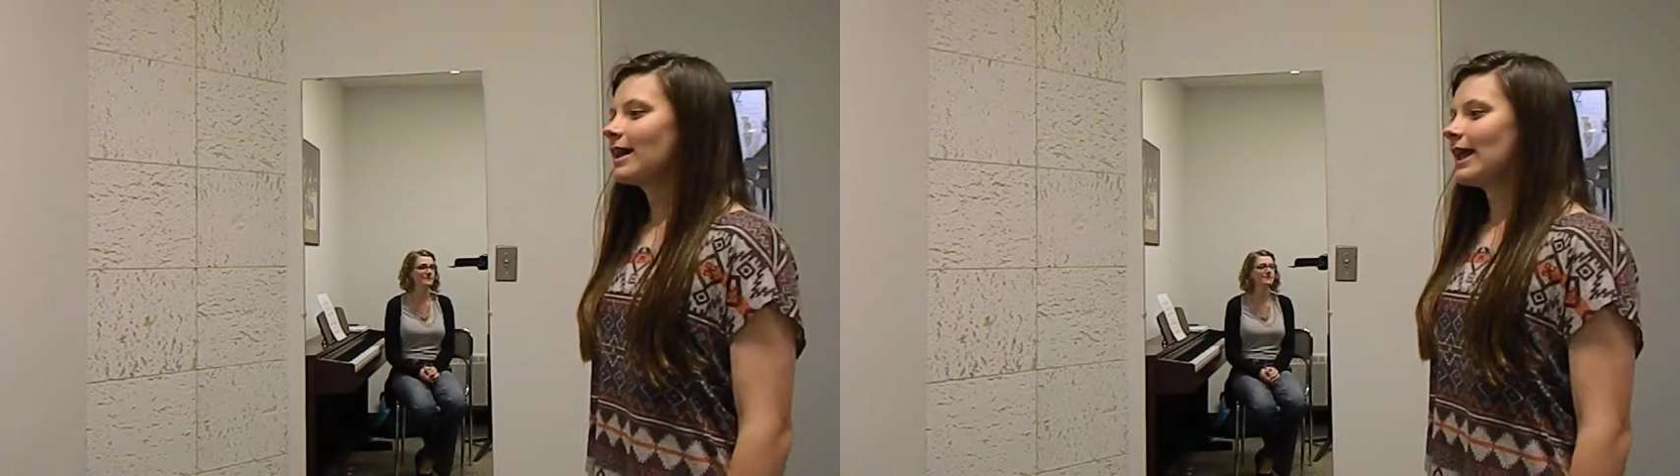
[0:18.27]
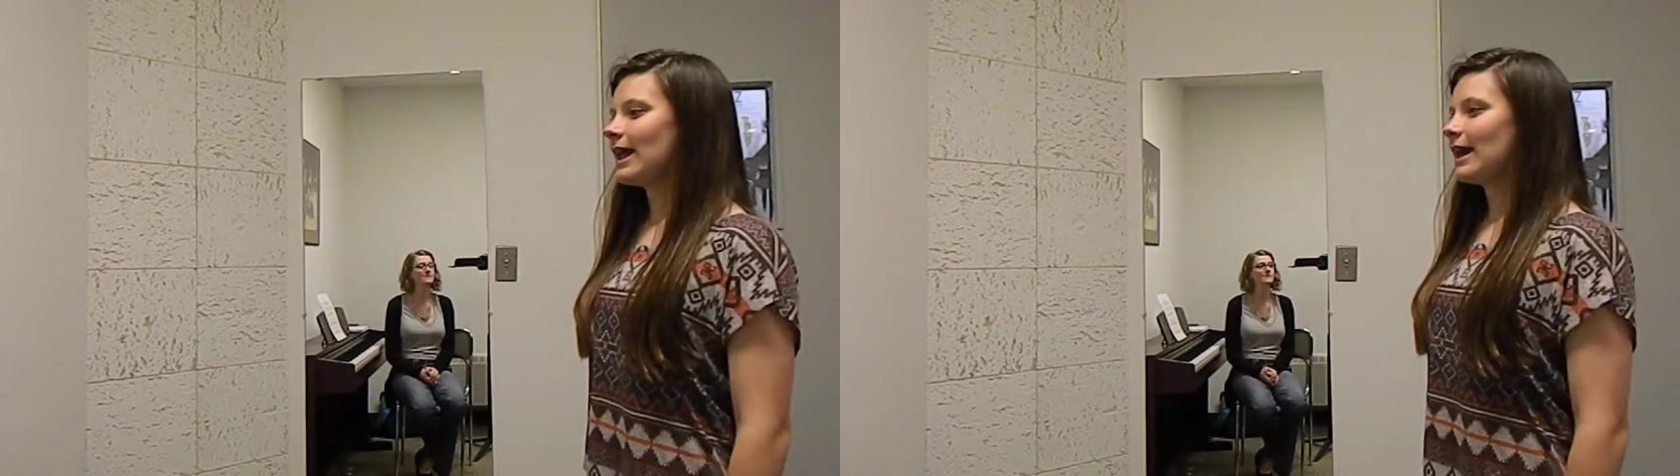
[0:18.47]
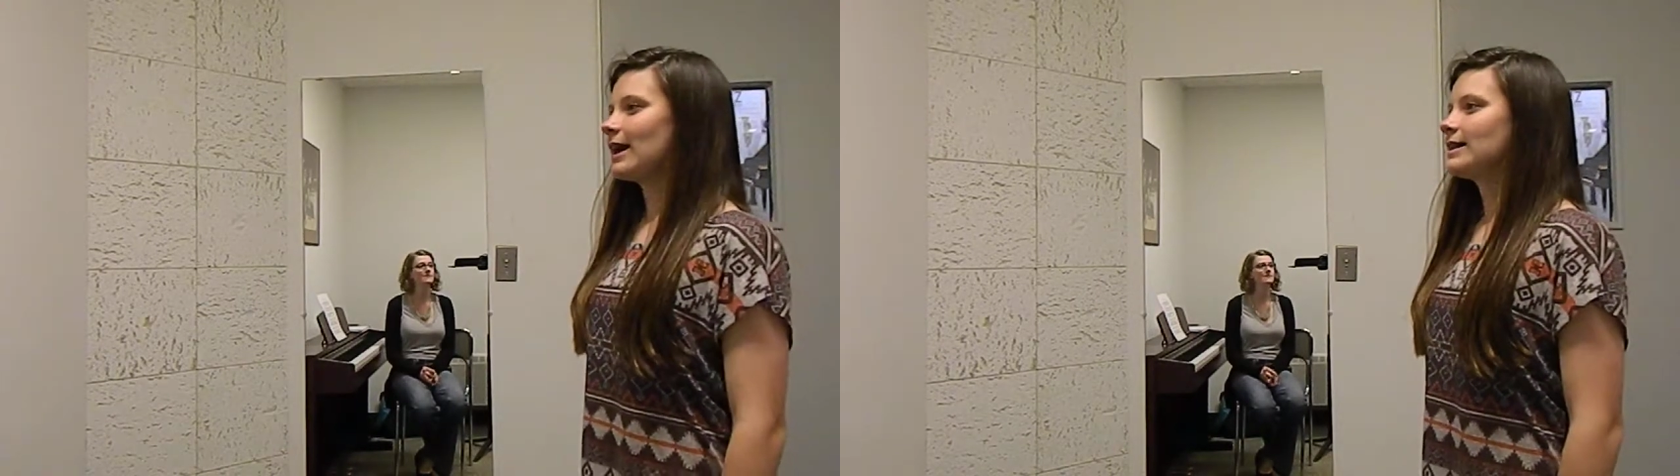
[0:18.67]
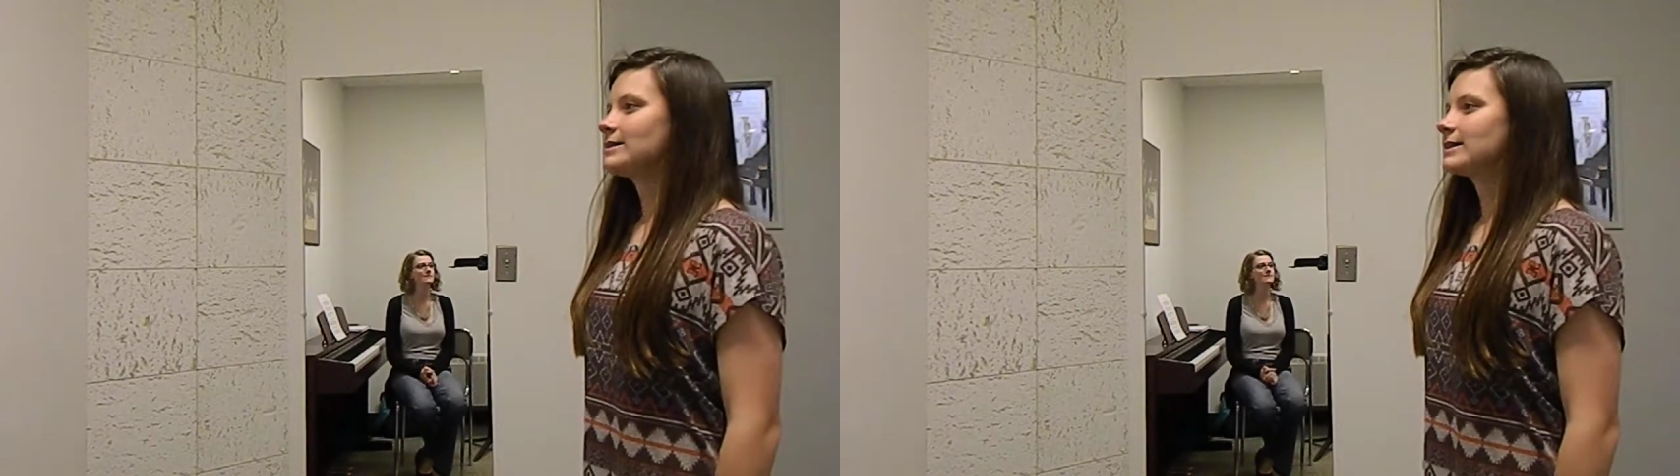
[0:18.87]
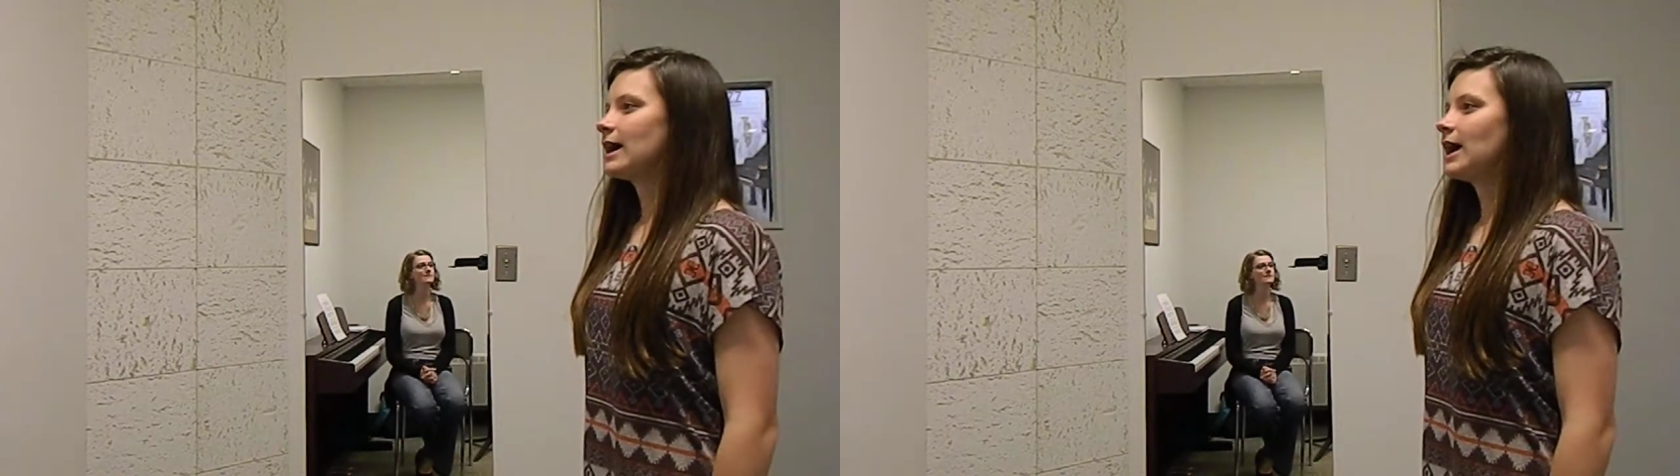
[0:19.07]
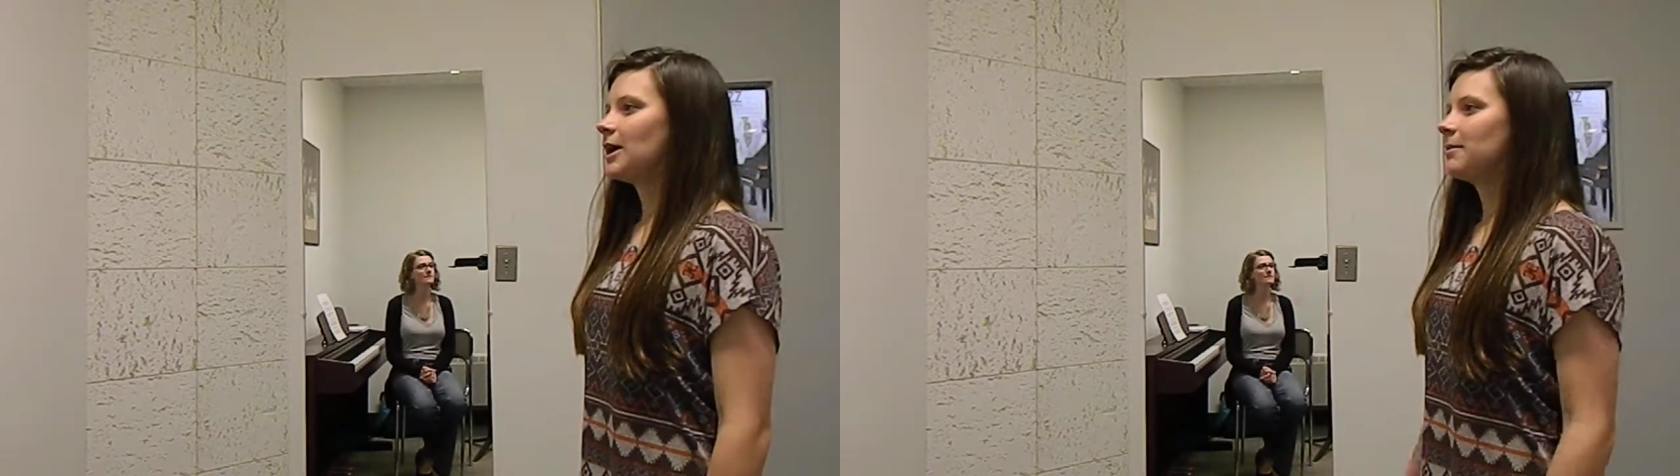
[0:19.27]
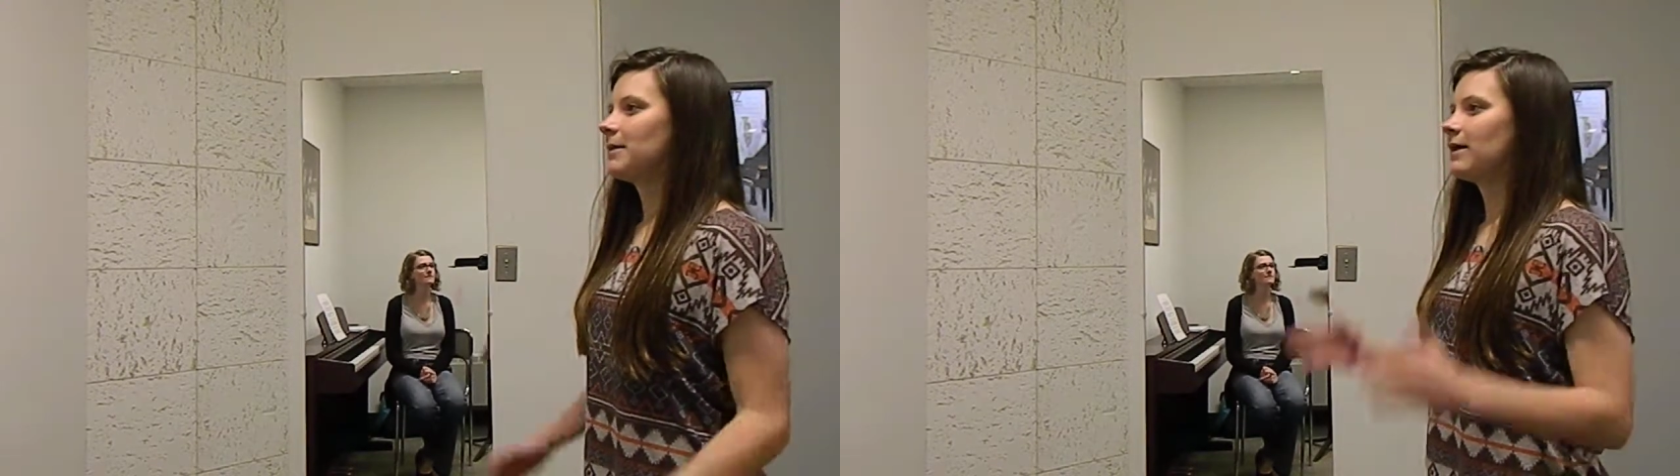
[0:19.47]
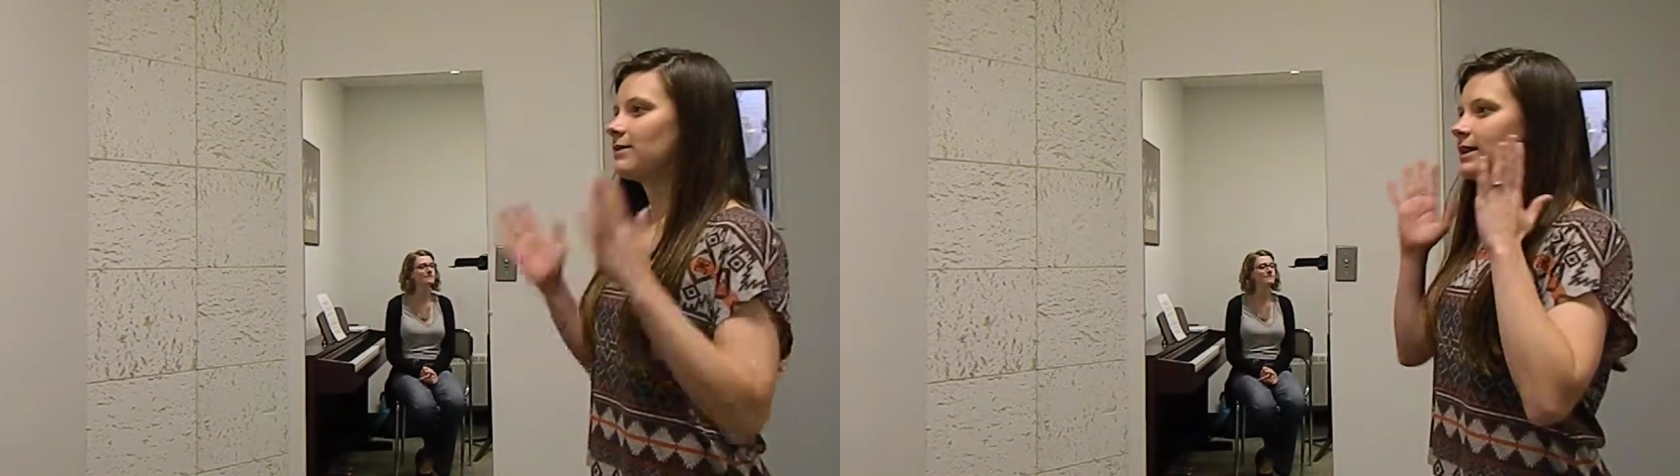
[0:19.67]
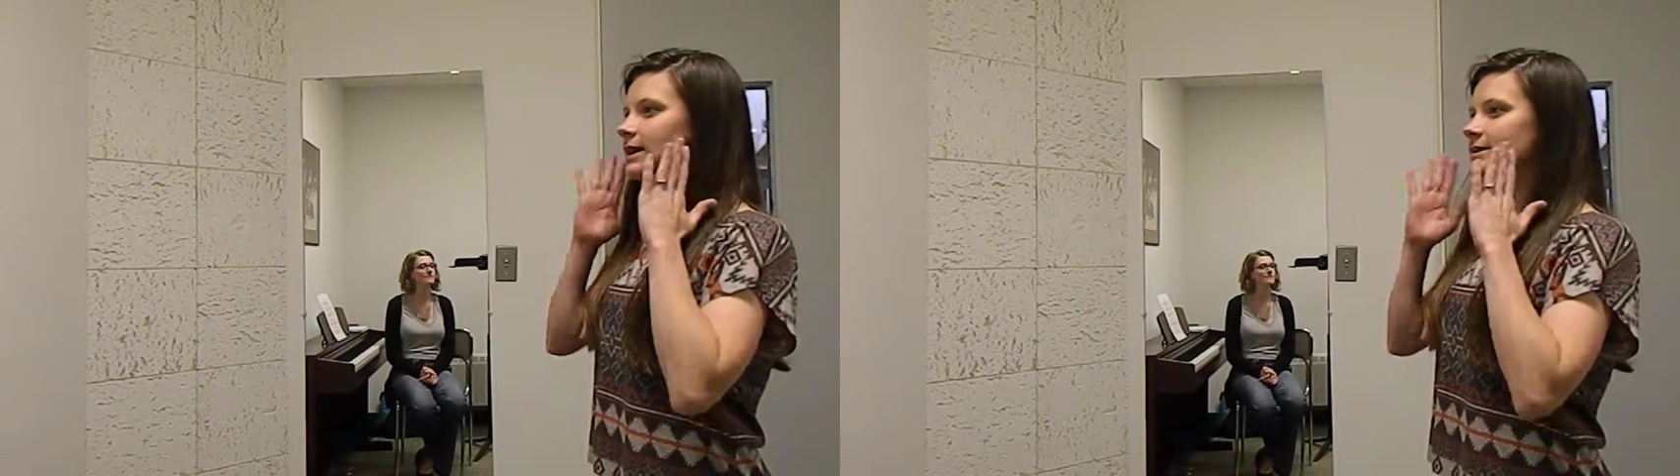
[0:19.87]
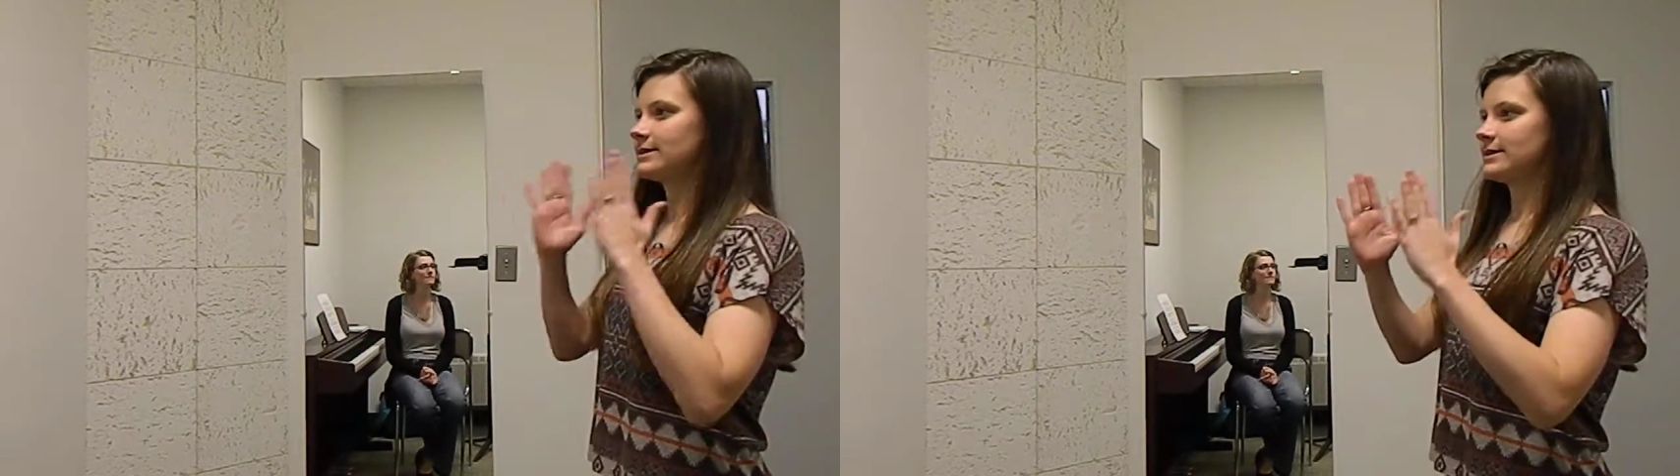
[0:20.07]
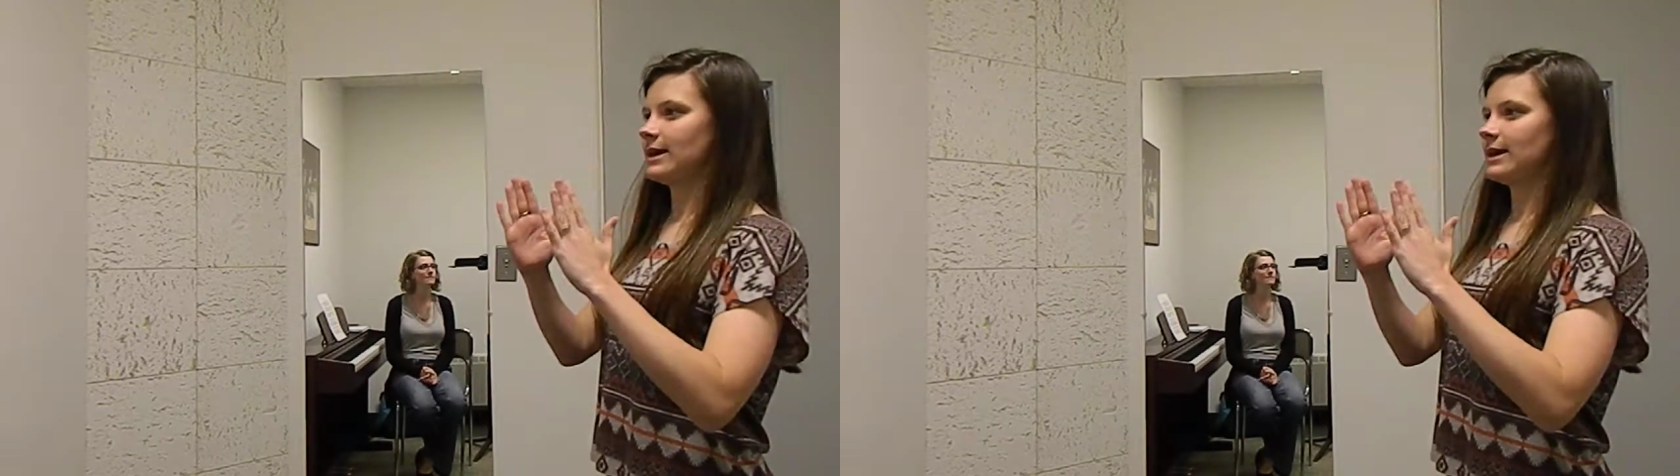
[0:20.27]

and have a nice